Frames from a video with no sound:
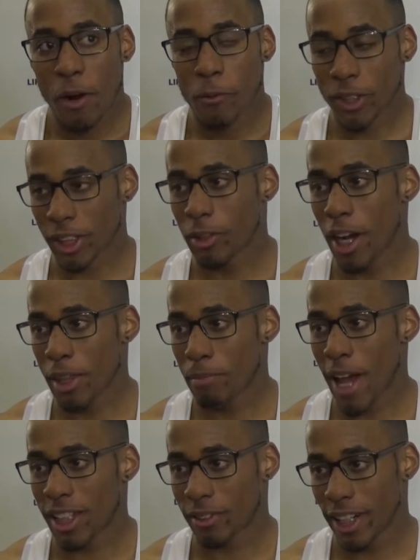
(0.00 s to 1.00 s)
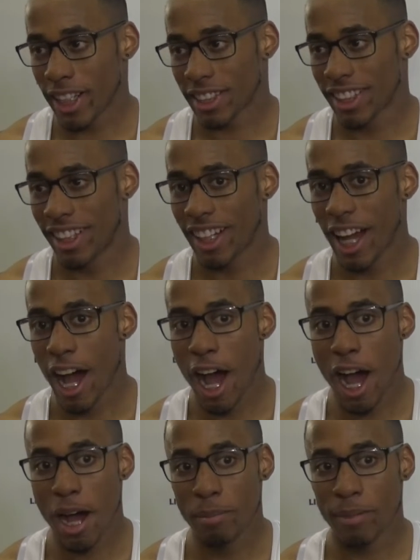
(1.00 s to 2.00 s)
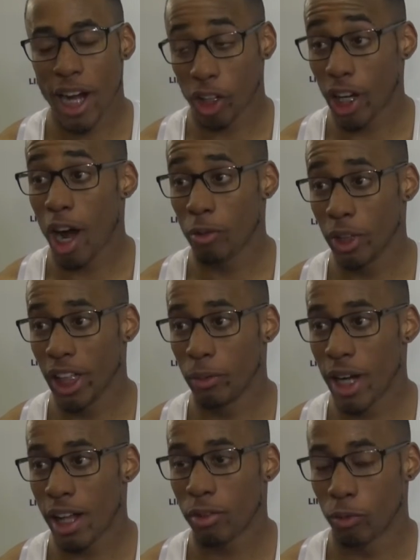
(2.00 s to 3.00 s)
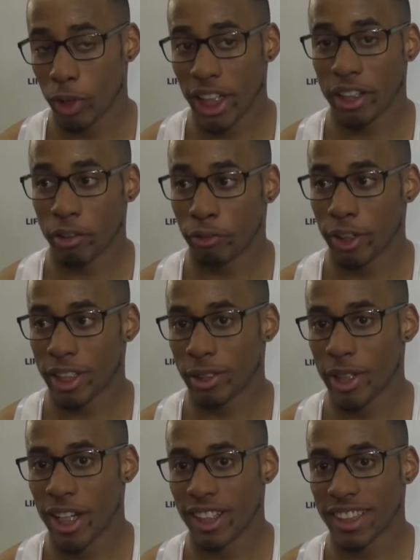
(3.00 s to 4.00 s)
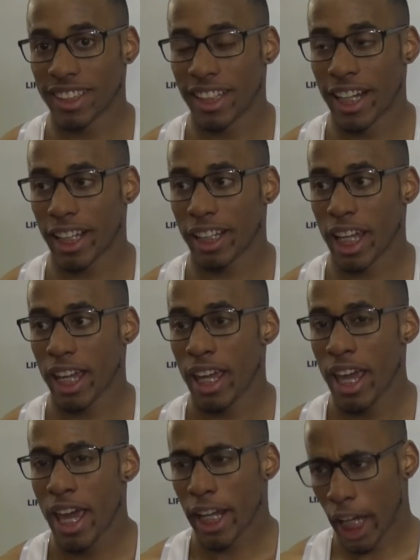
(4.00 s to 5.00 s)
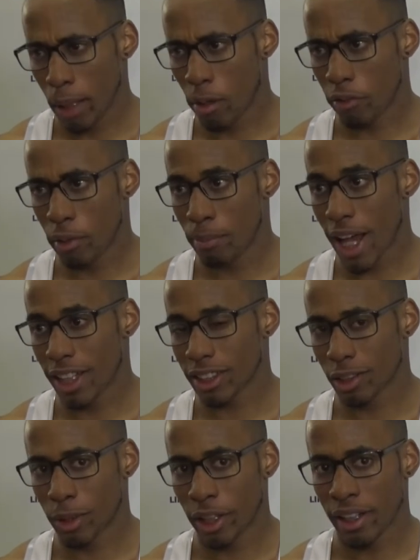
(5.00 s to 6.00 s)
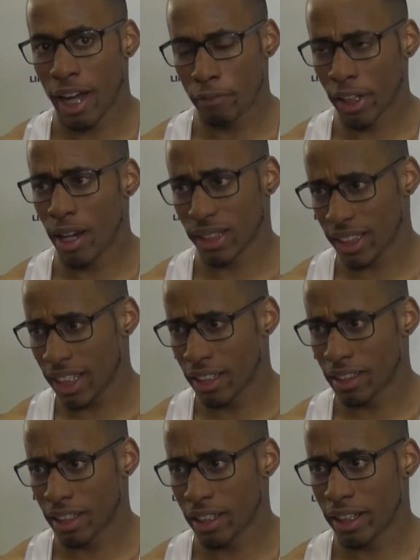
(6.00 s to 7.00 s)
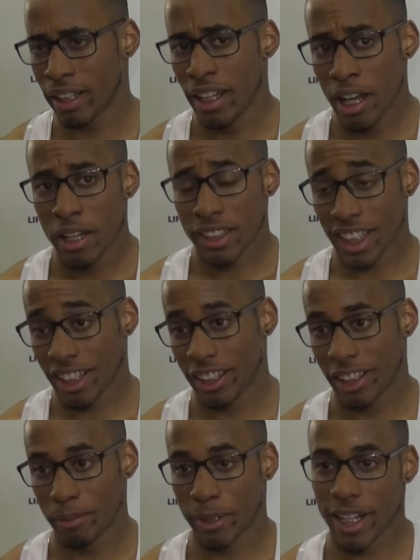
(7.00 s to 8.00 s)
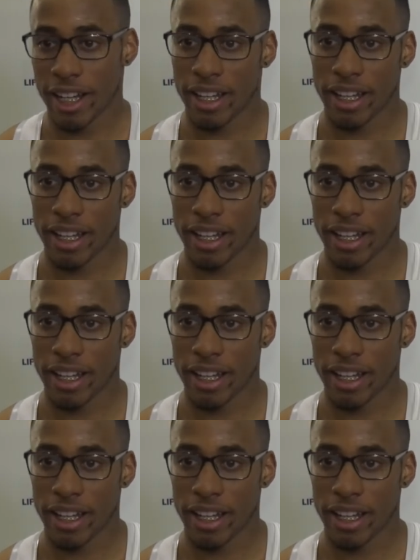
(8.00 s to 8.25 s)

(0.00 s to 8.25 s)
Wasn't quite the best race. I got out really well, really good first two hurdles, and then I came off and balanced the one. I think I was leading to the second hurdle, but